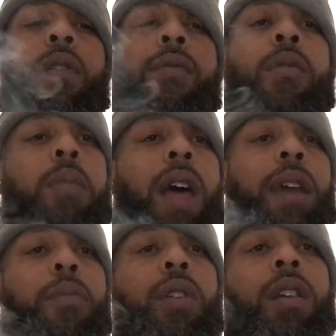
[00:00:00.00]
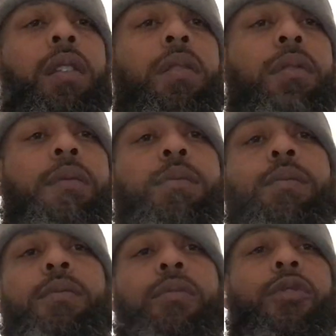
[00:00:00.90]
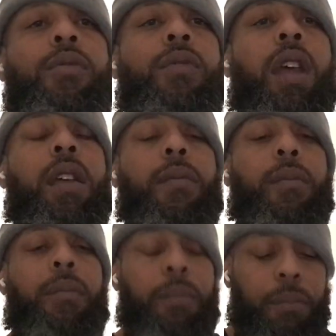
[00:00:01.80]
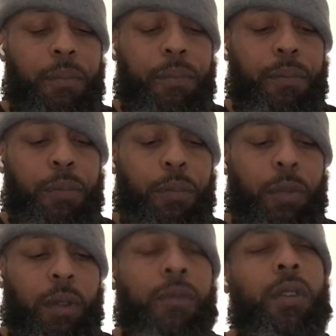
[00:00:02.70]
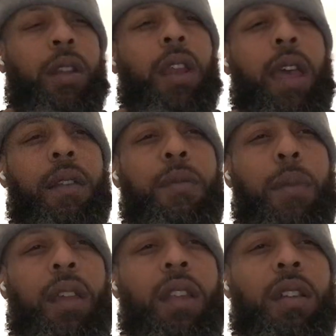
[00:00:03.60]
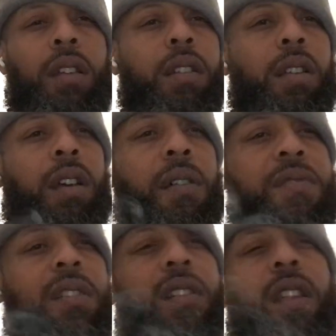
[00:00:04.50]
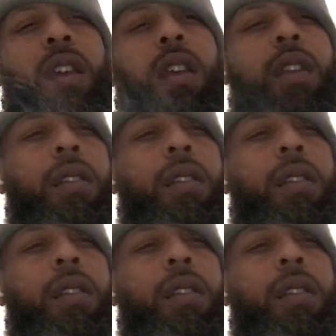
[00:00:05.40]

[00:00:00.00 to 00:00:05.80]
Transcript: for black men, right? For the native men of this land.